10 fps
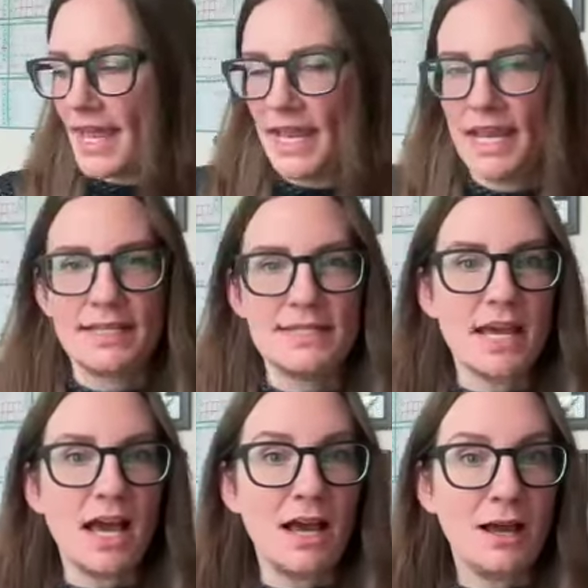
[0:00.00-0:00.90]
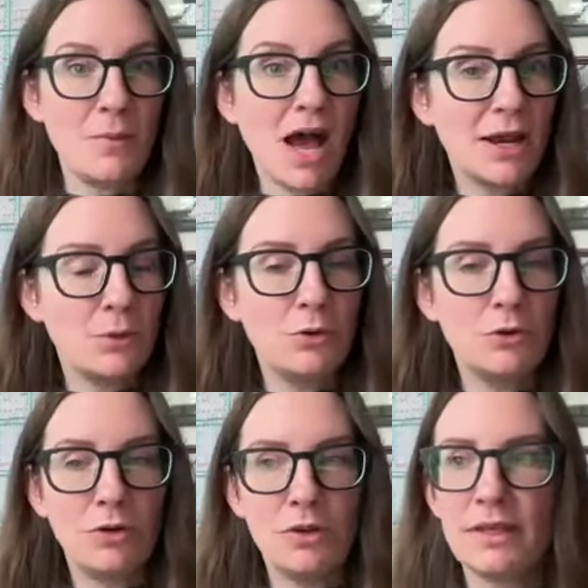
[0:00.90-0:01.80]
and I
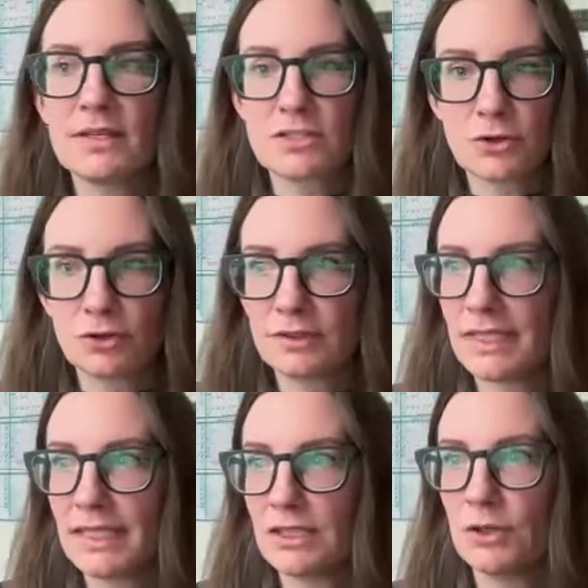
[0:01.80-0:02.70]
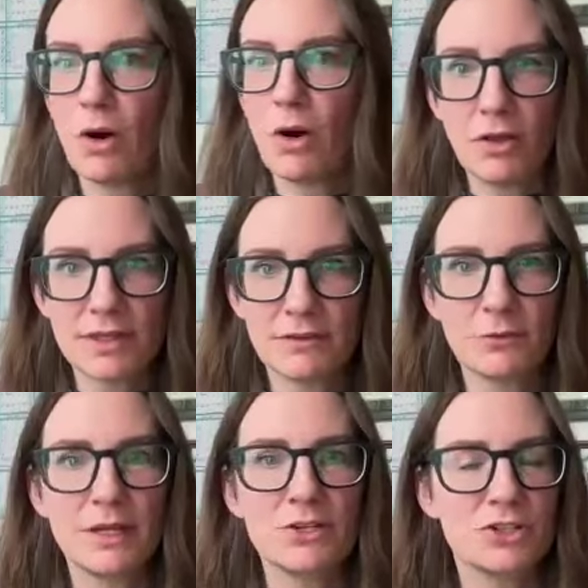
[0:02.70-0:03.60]
will certainly get you all the
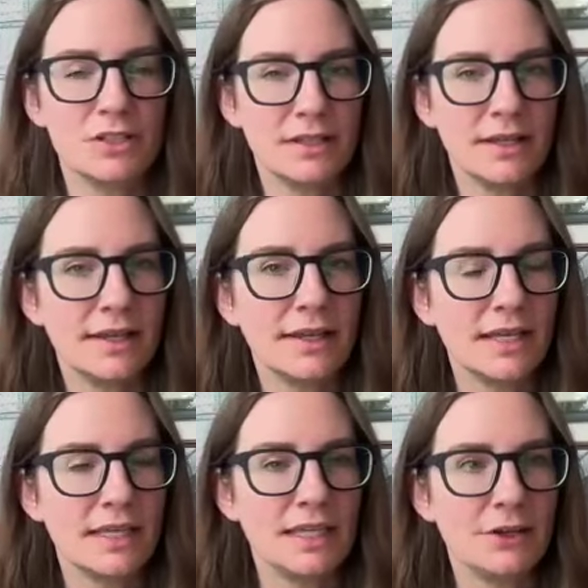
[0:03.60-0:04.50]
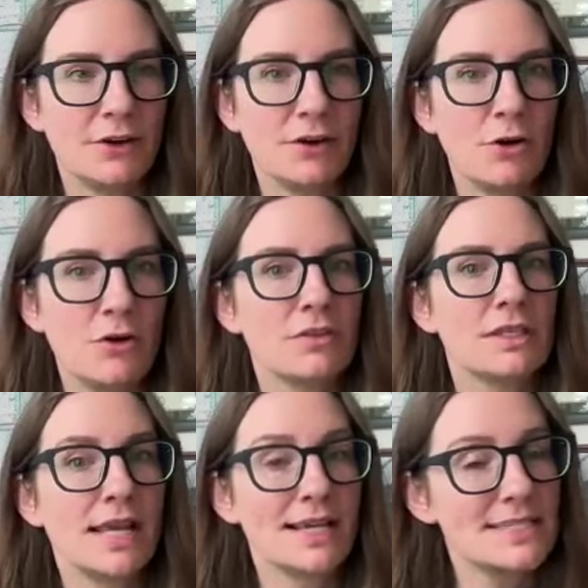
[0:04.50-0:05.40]
information here over
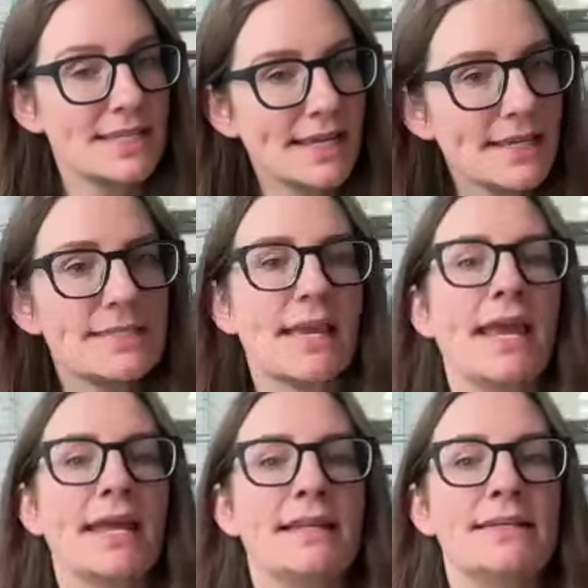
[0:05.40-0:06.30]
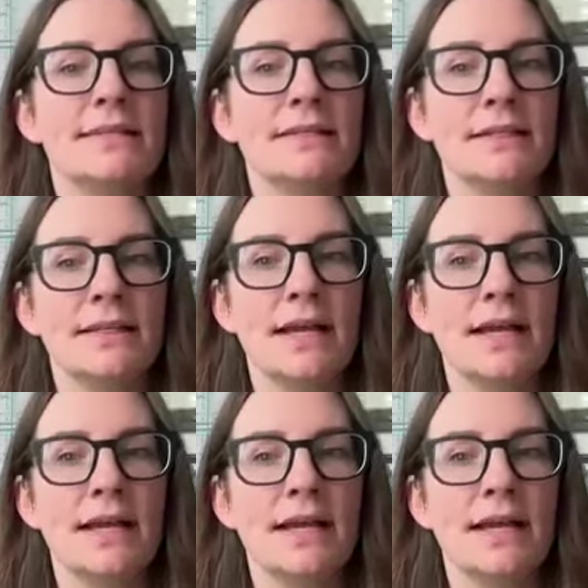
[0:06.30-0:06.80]
the next days, and